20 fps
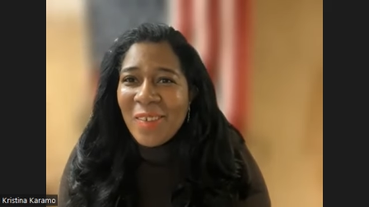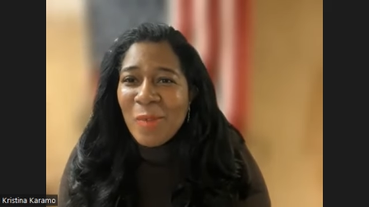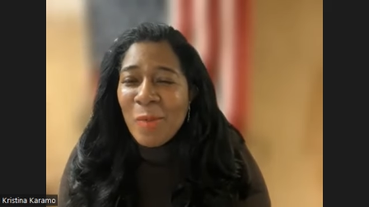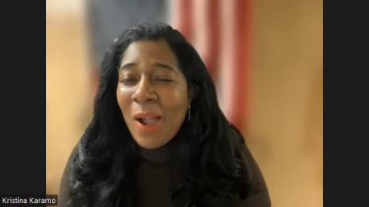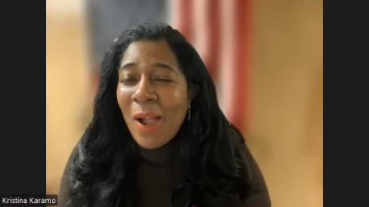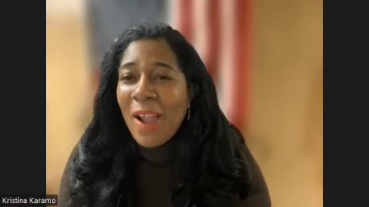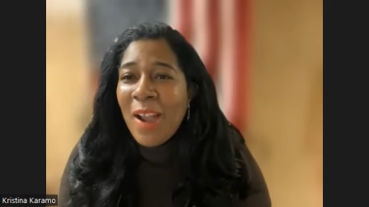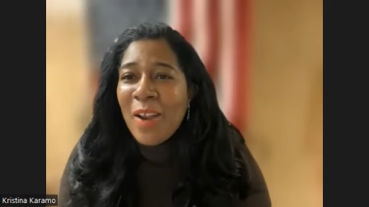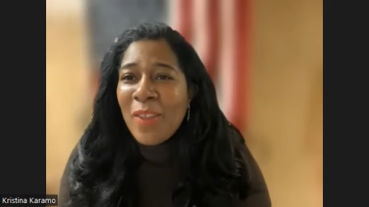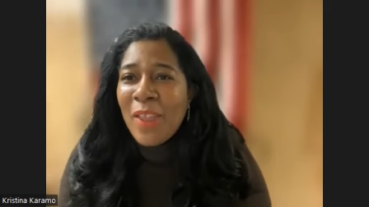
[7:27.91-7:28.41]

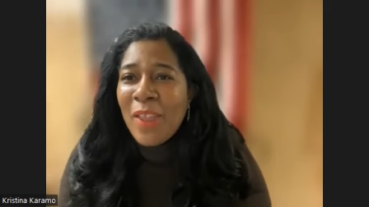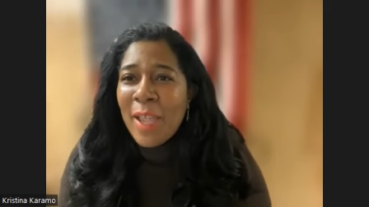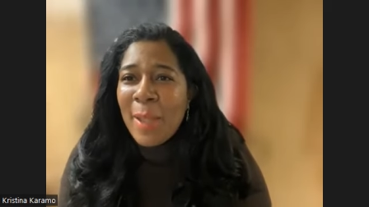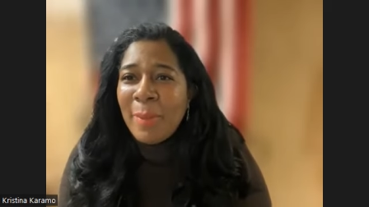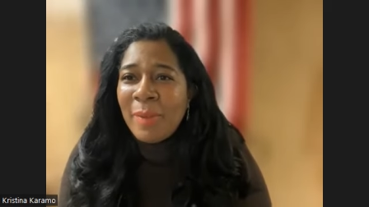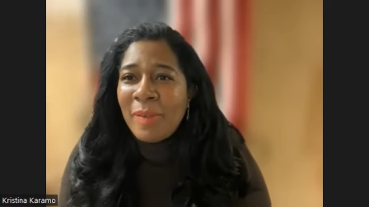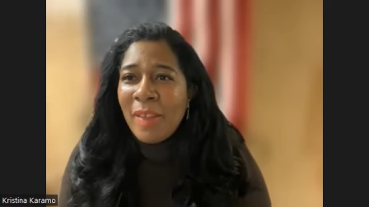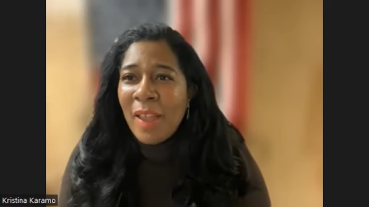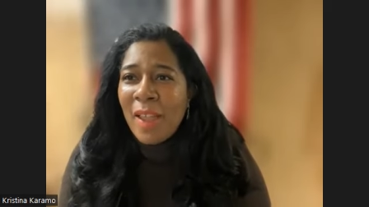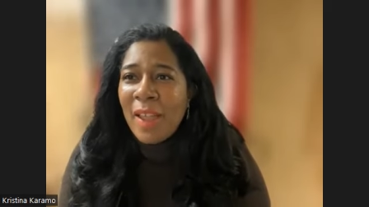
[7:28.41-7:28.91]
Why are they
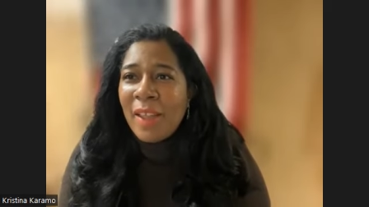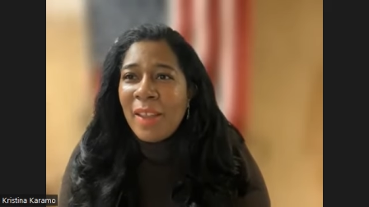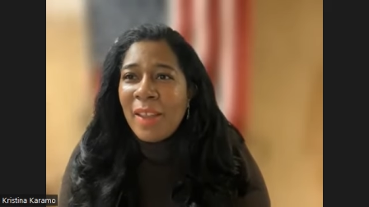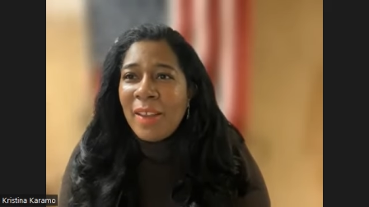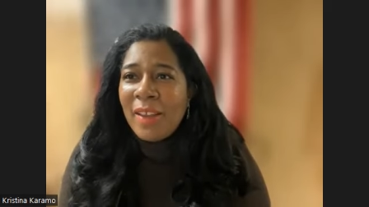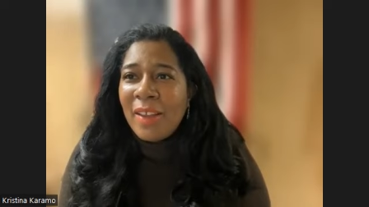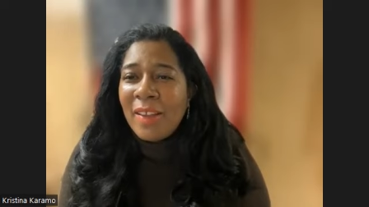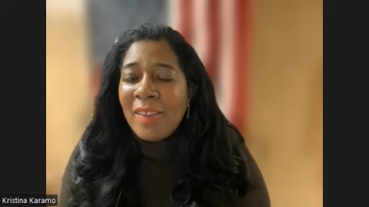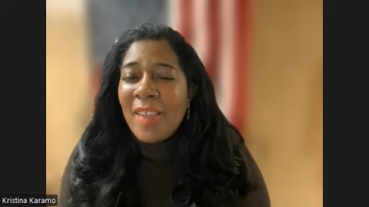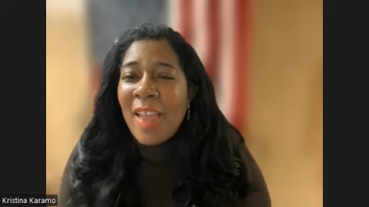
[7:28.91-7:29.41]
upset?
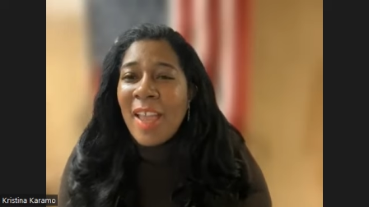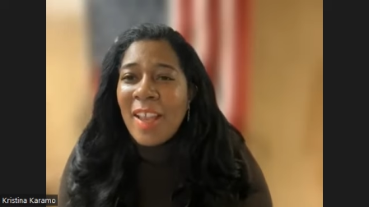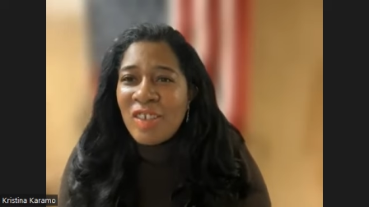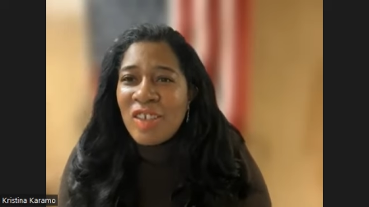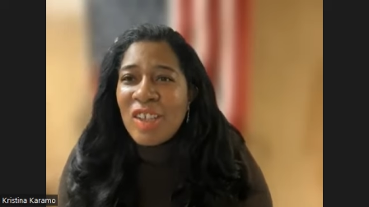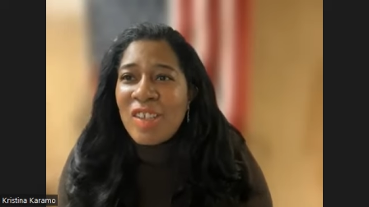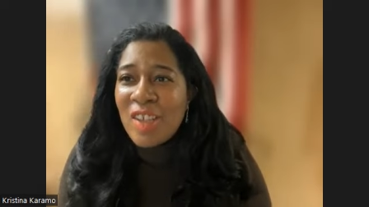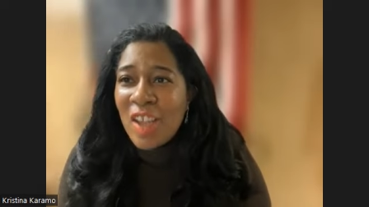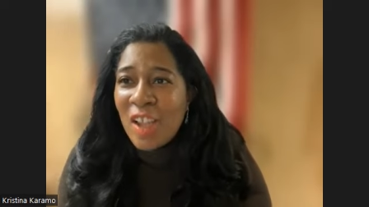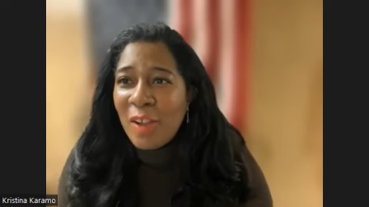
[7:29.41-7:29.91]
That
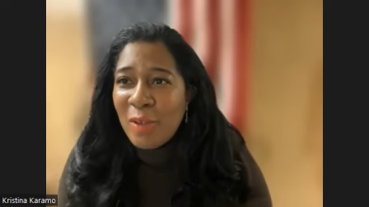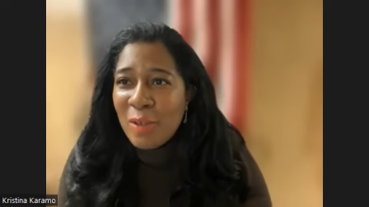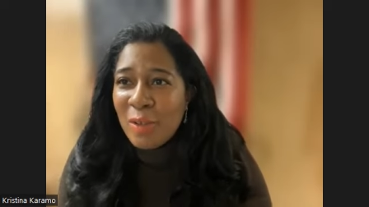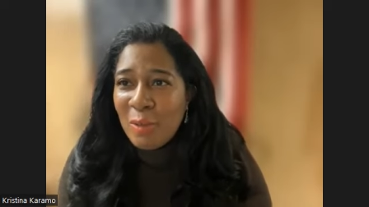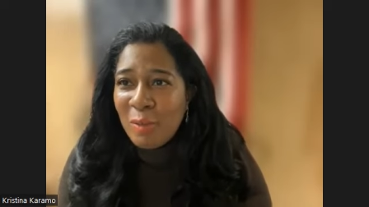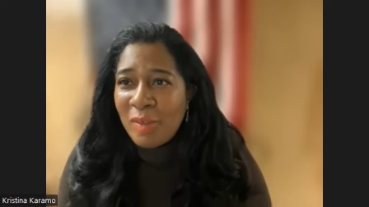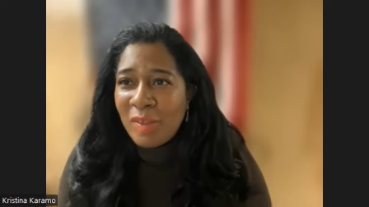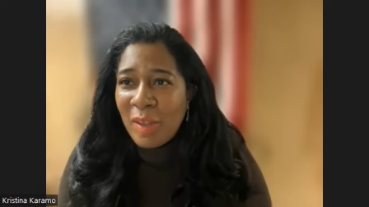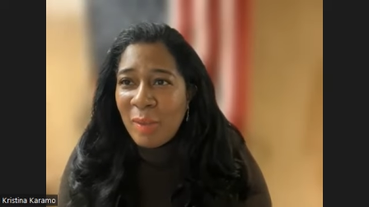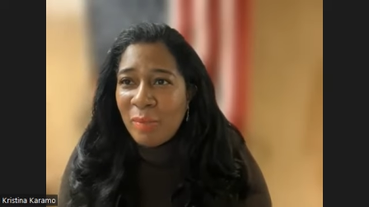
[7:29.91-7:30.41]
should tell
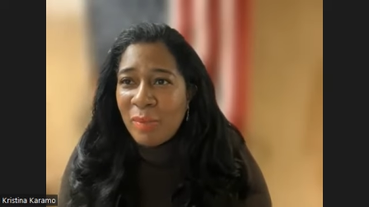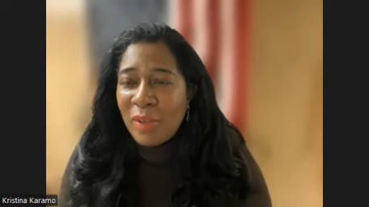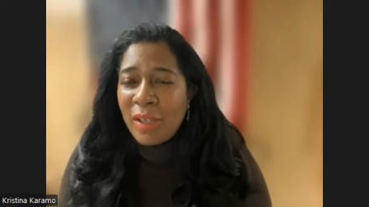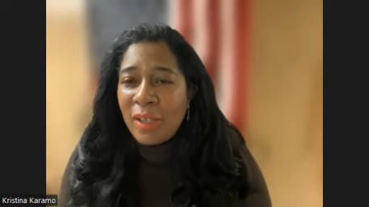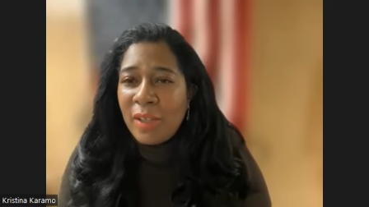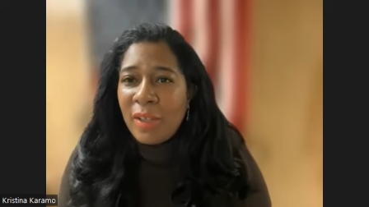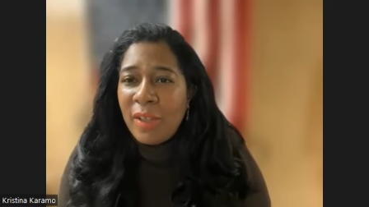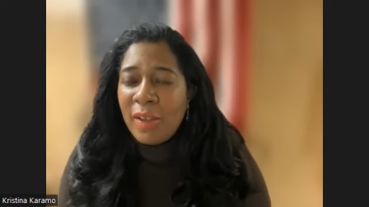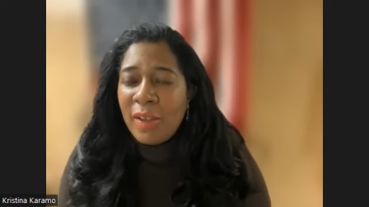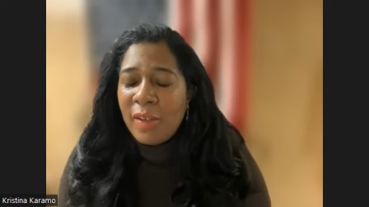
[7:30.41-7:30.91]
you something.